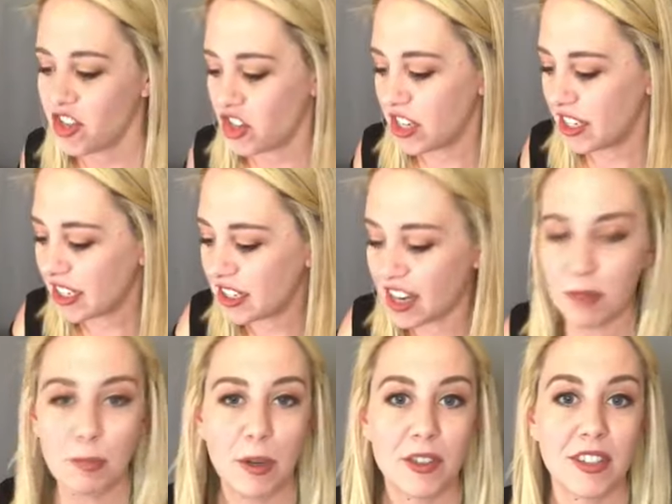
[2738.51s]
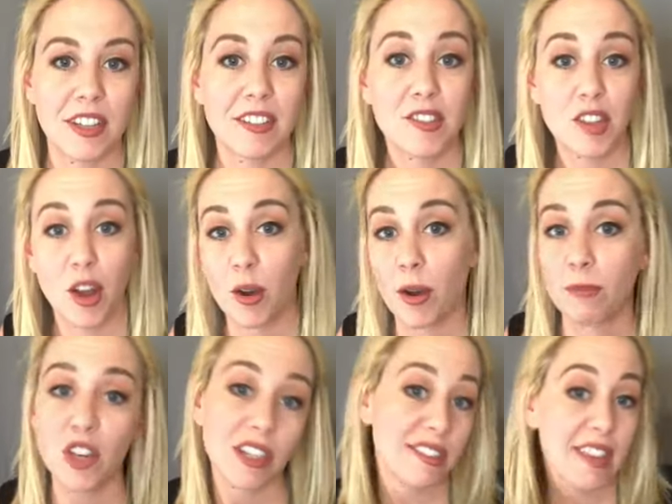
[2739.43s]
She's a stunt person, so
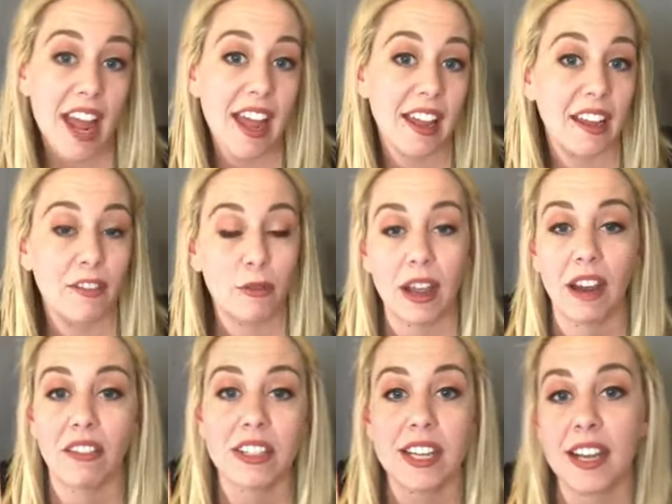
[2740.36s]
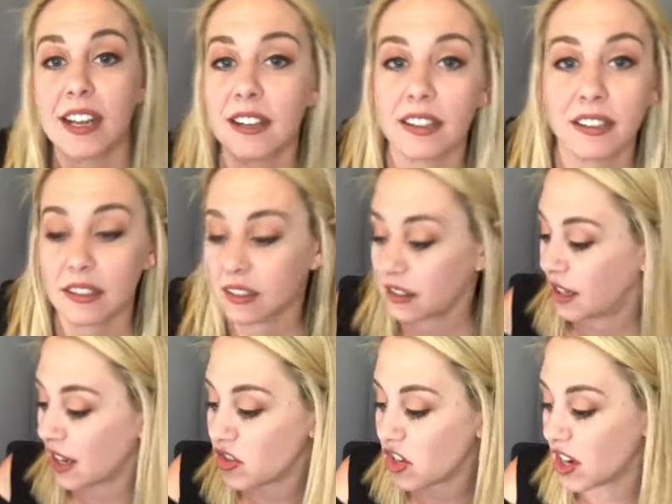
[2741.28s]
I'm just saying if we ever take
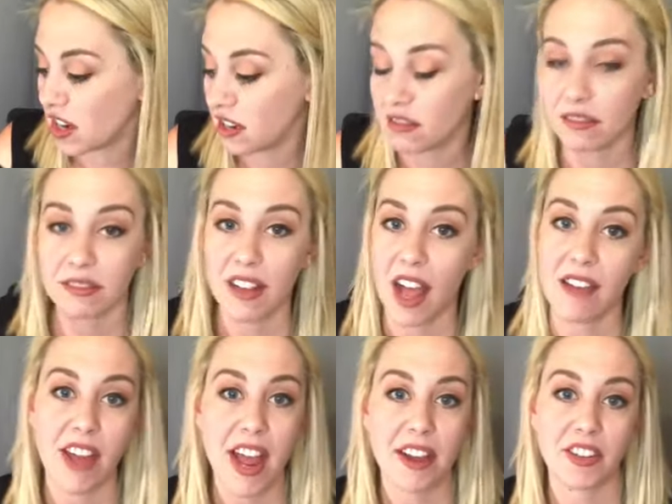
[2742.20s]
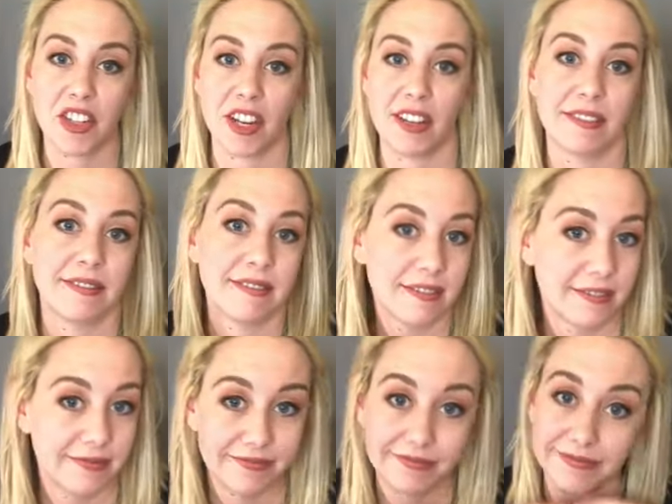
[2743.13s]
Genshin live action,
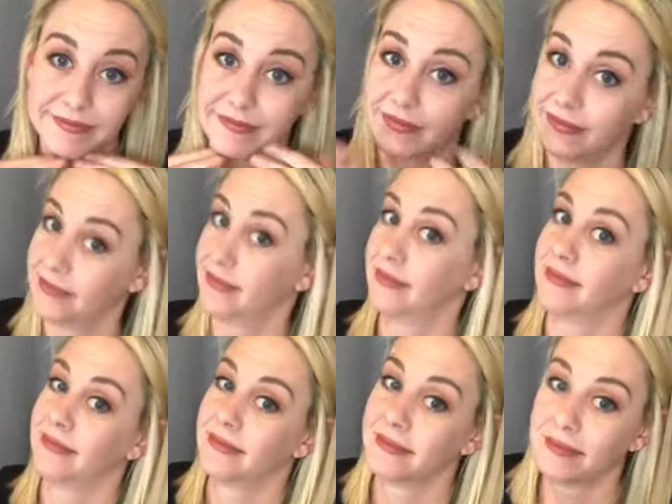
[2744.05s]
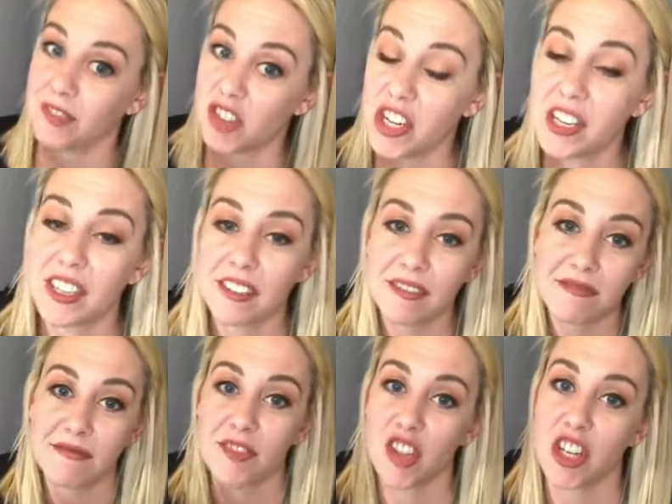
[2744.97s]
she
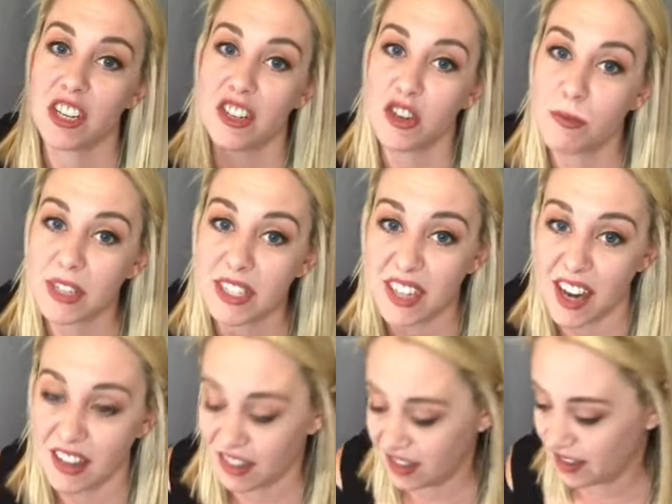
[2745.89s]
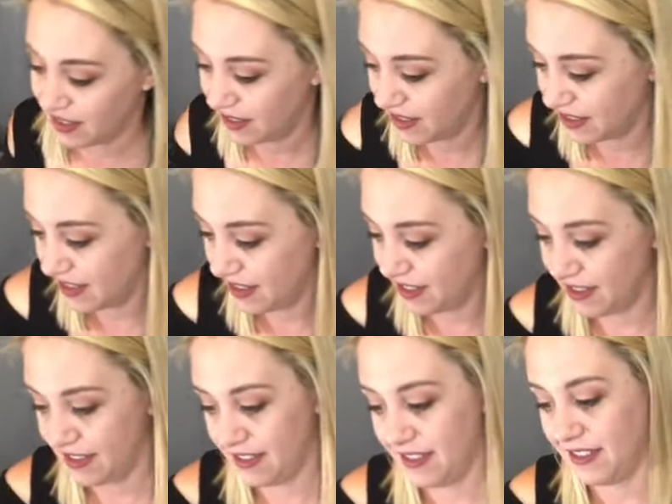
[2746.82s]
can she can do my stunts.
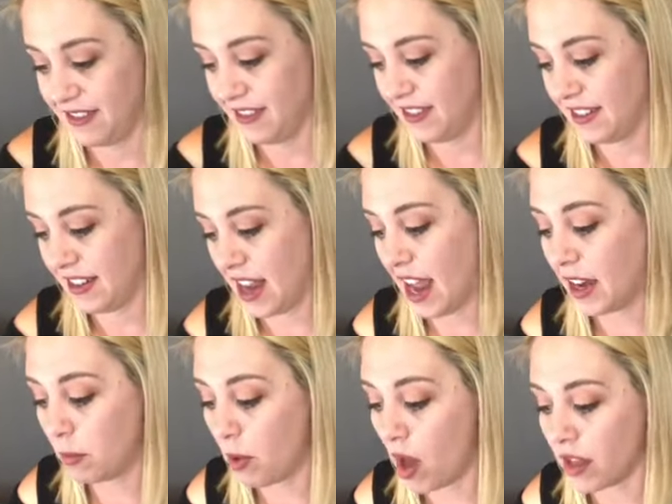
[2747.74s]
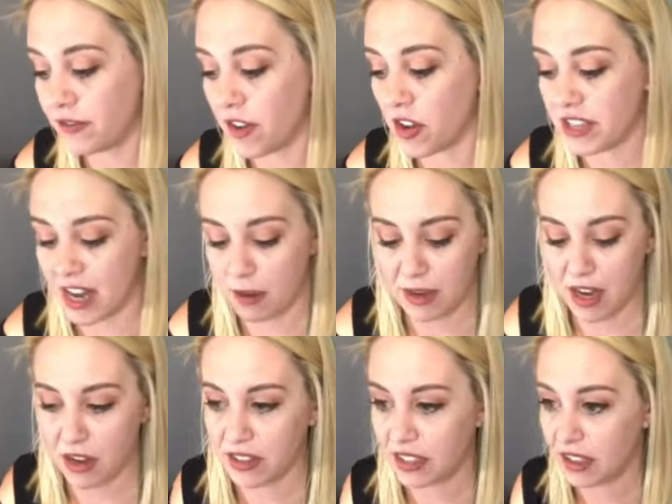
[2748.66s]
I could probably fall down,
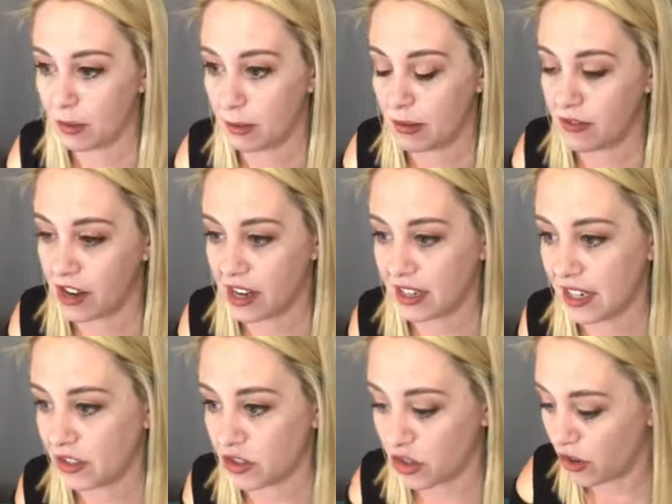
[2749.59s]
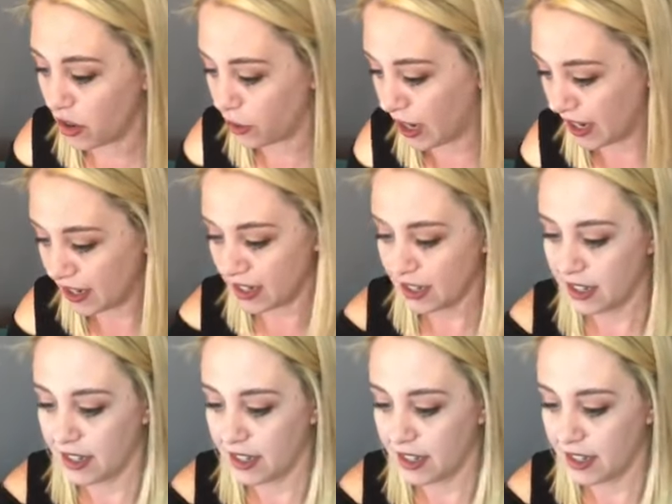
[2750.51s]
but I don't think that would be very intentional. Okay.